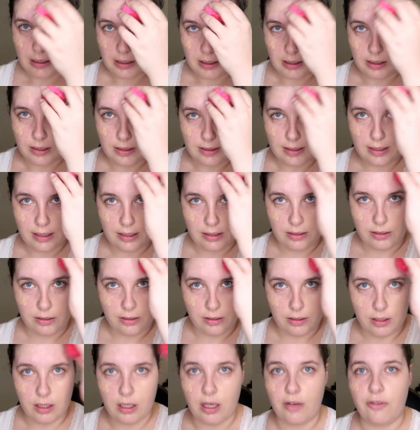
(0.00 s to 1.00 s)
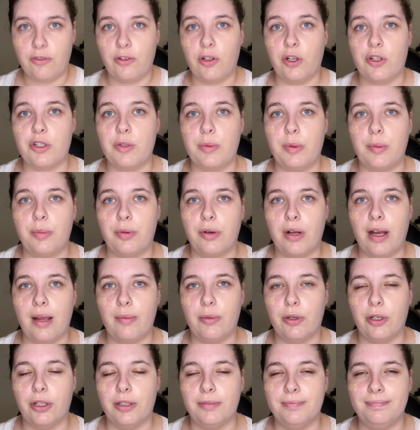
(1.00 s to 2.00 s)
because I do, oh, I forgot to put
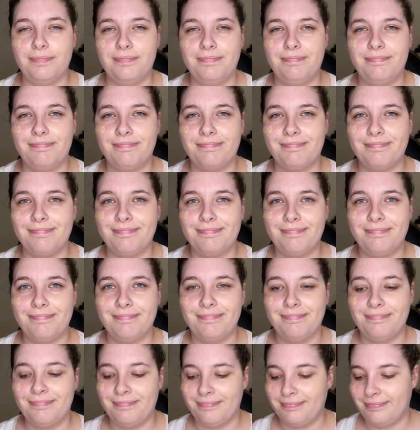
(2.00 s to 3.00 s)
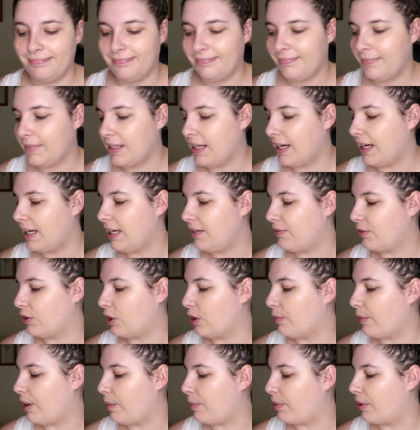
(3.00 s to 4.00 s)
primer on. I even
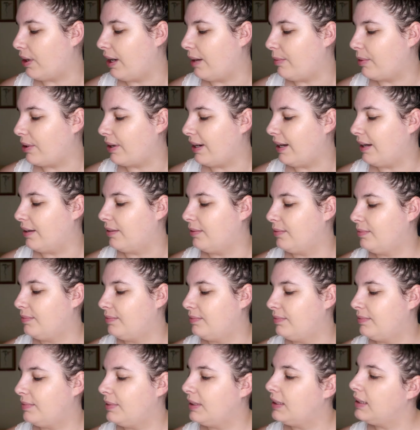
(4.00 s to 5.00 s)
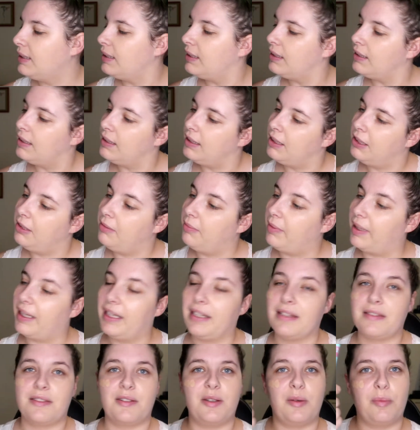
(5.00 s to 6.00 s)
got my primer out. My
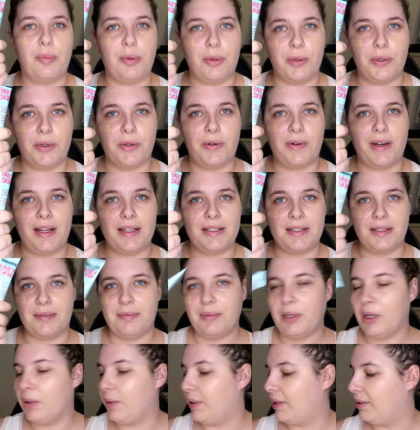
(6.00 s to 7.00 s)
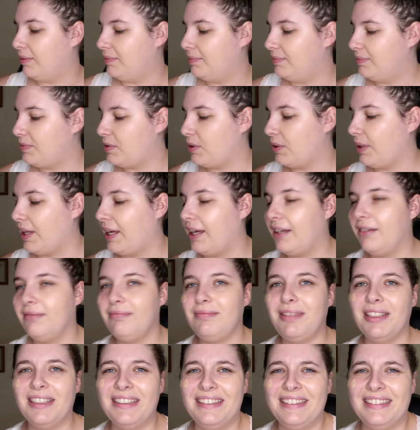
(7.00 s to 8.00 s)
instant pore eraser. Oh well, too
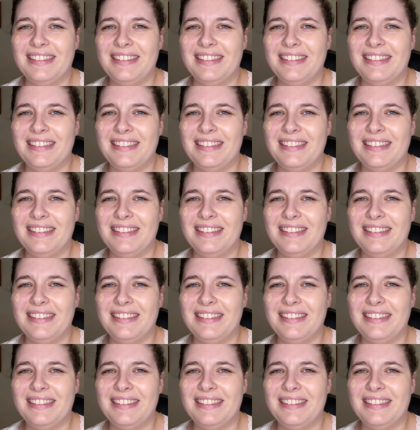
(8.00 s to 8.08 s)
late.